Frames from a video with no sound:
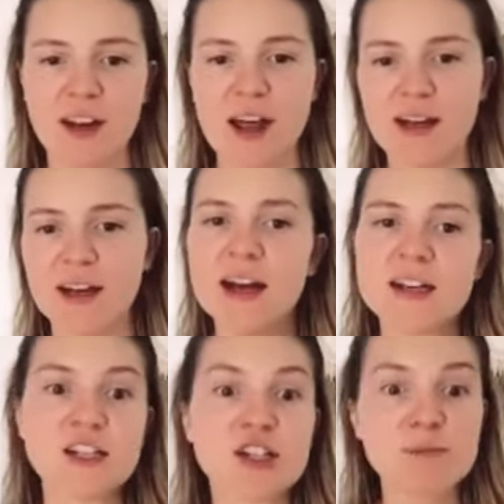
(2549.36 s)
online,
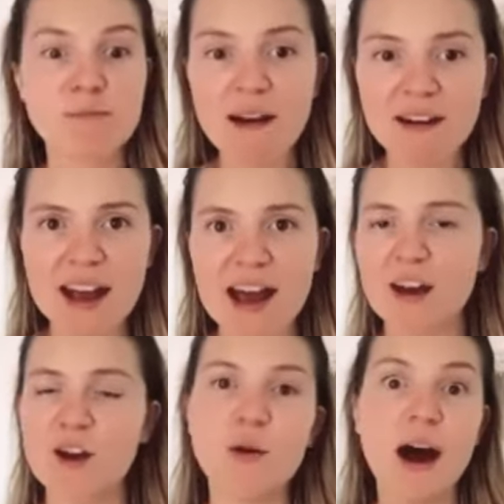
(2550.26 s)
such as
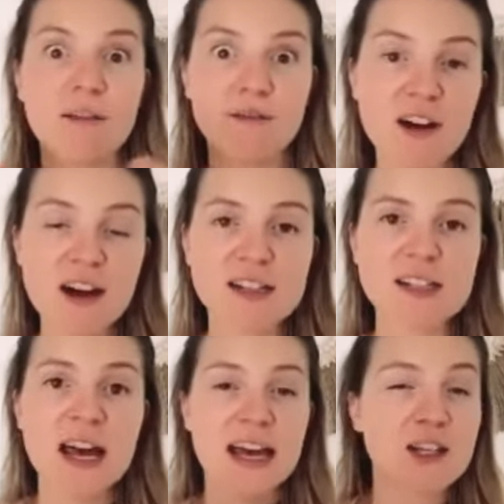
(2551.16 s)
Marianne, who at
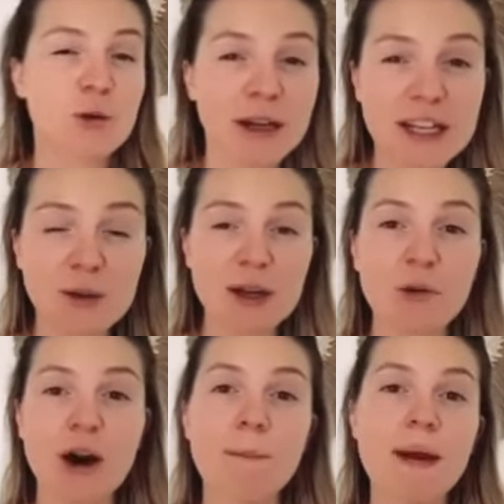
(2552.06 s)
first in
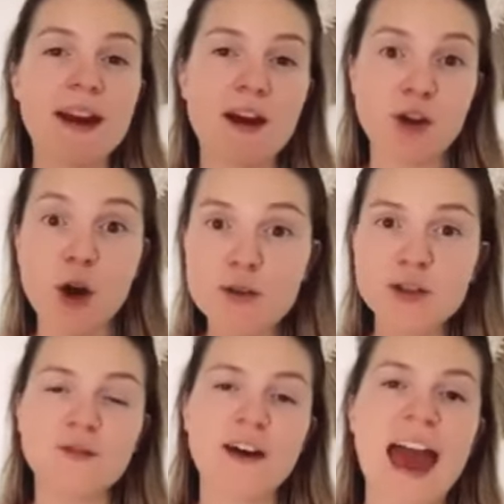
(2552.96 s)
2021 made a
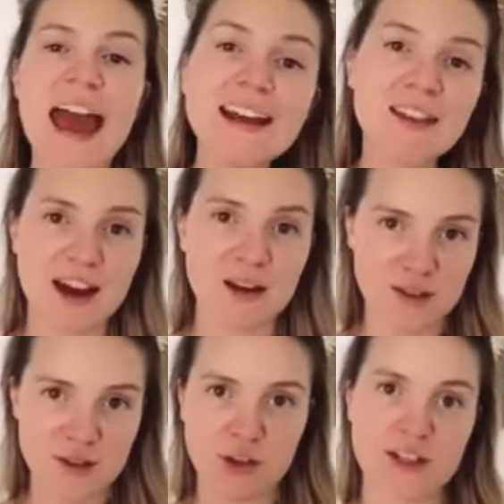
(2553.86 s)
total of
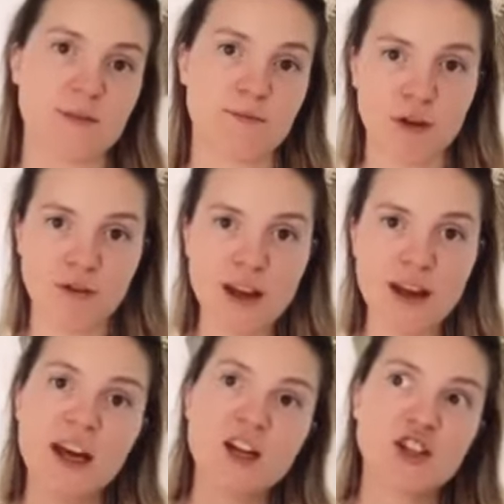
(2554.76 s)
$8,000 in profit.
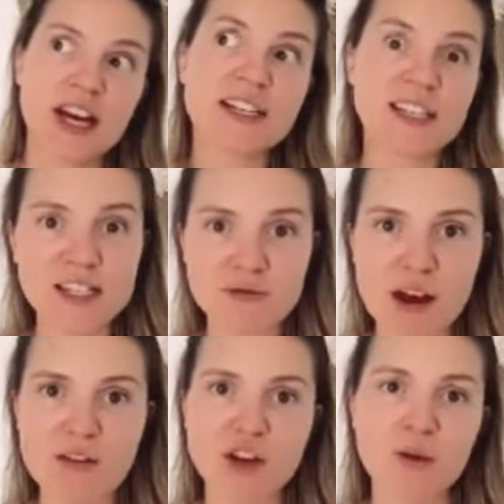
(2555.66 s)
She had decent
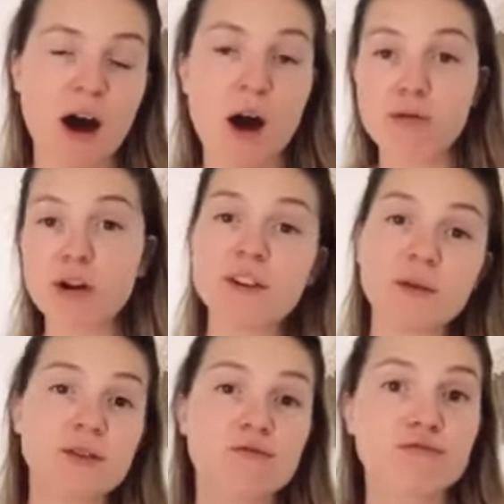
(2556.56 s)
revenue, but her
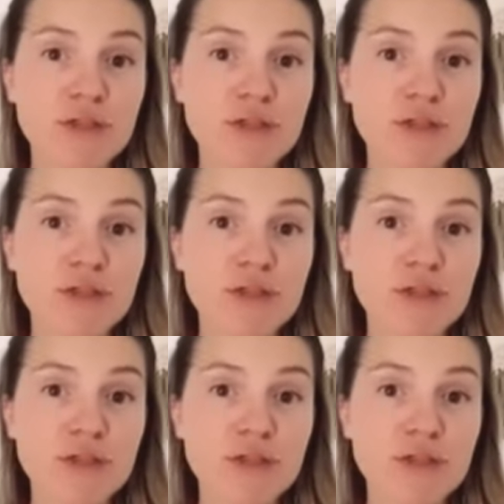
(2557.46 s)
profit was